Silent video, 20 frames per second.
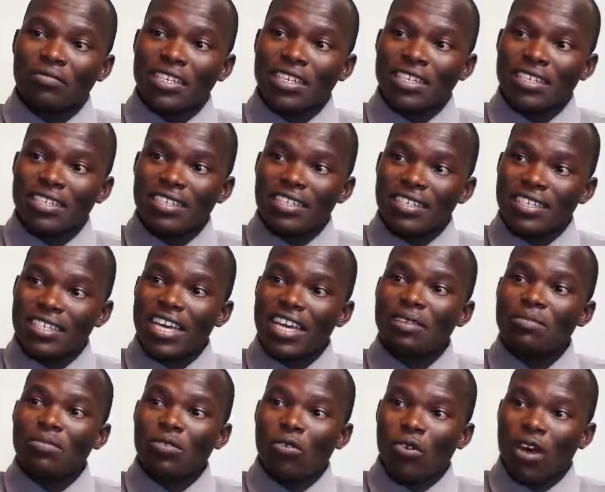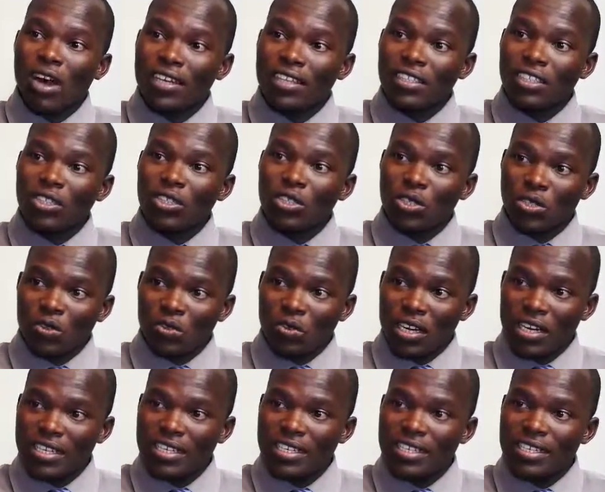Then type 1
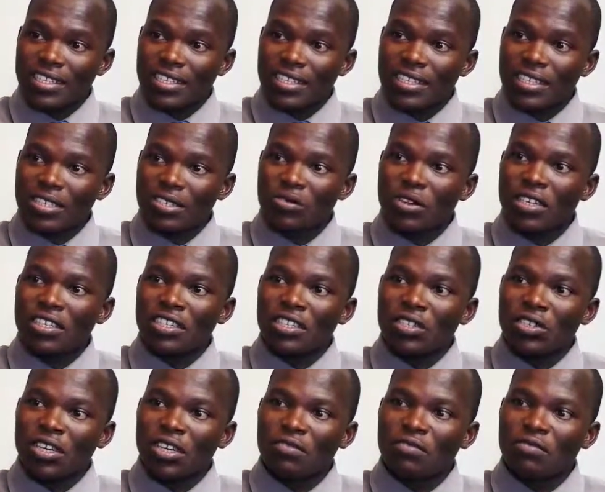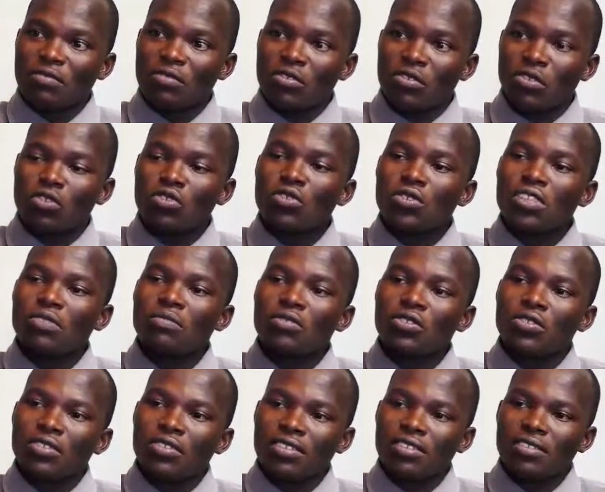usually it's when you have
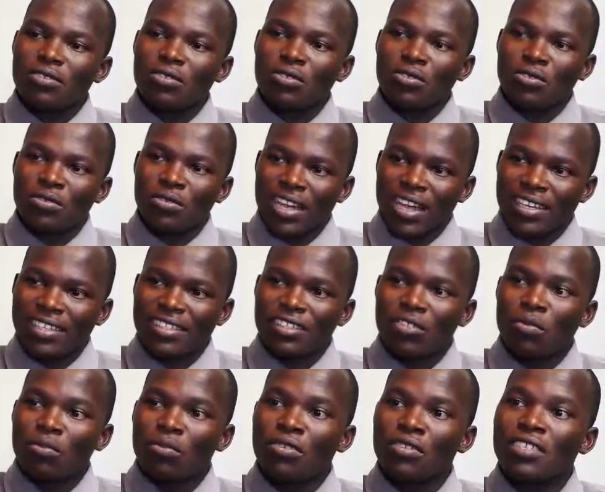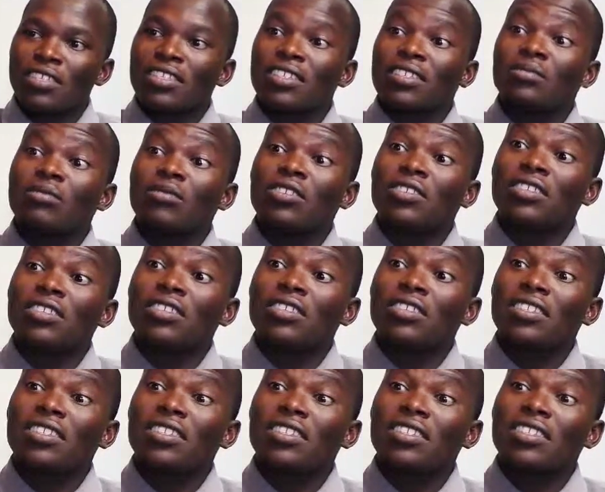autoimmune, or like your body's immune
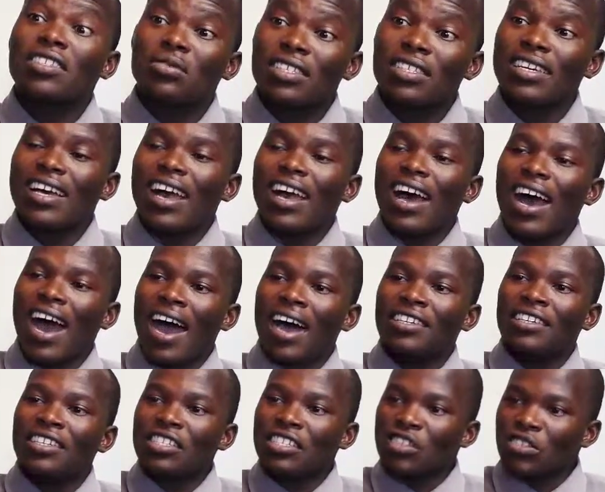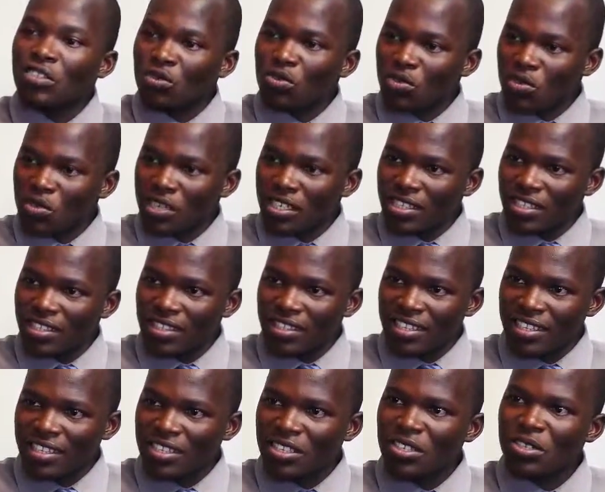cells are destroying
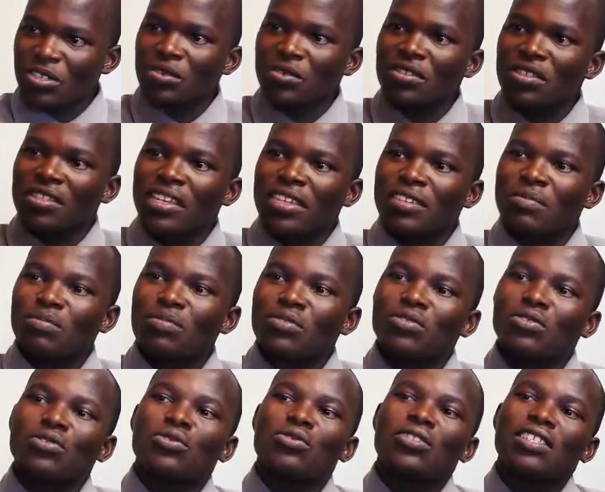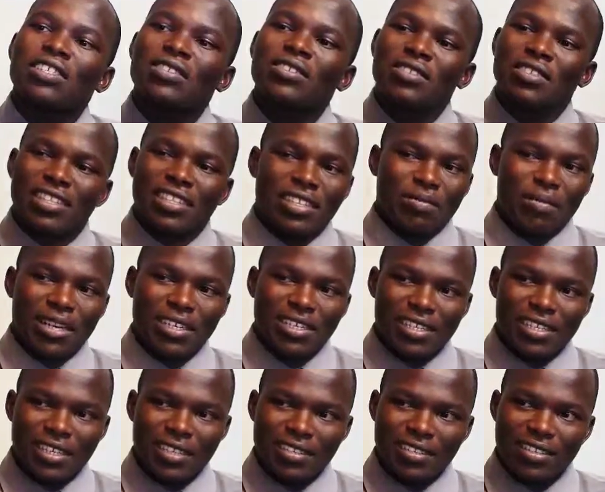the cells that produce insulin in the
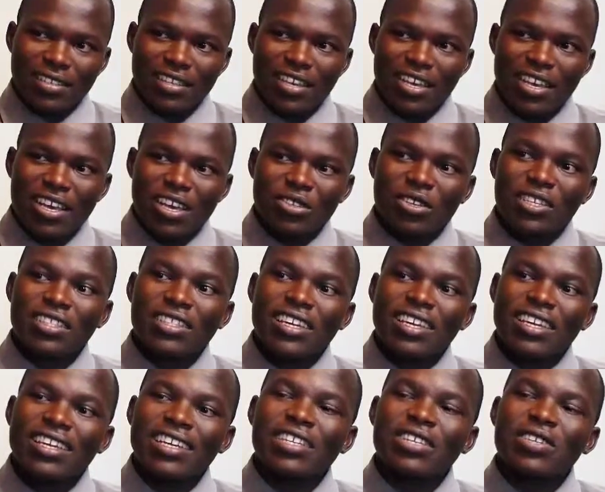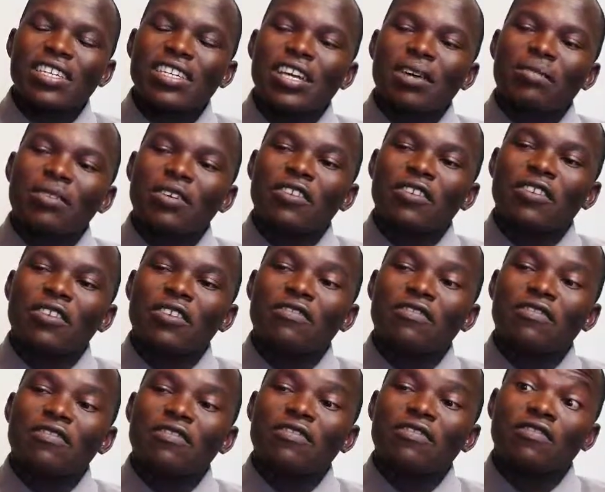pancreas. So in the end you end up having
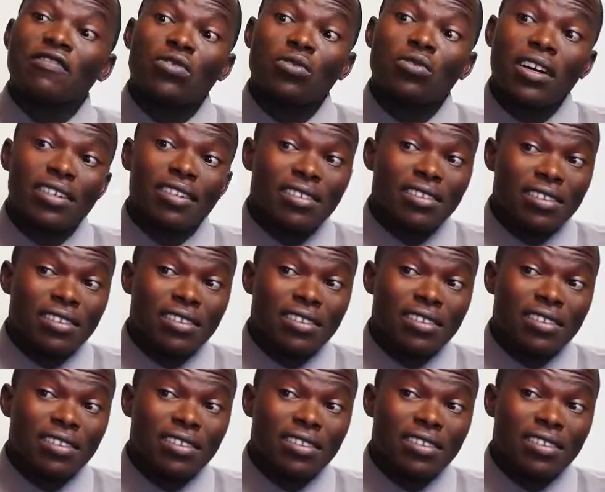fewer